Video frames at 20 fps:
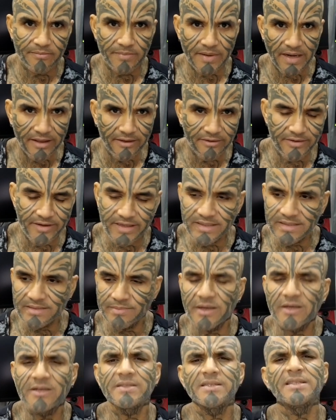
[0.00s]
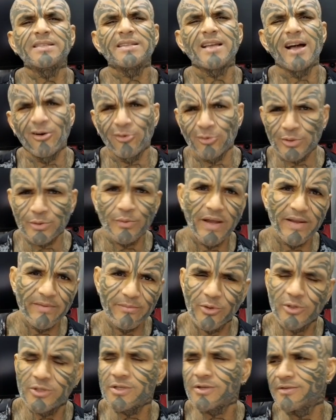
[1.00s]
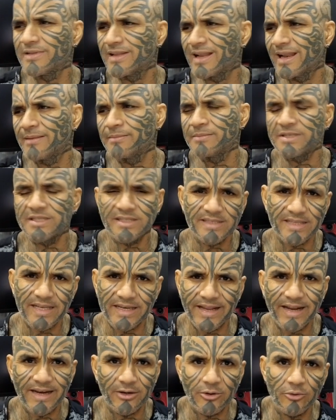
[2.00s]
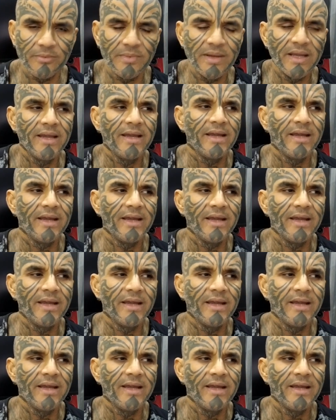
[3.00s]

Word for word: priorities because she's a housewife, most of the time she's sitting at home.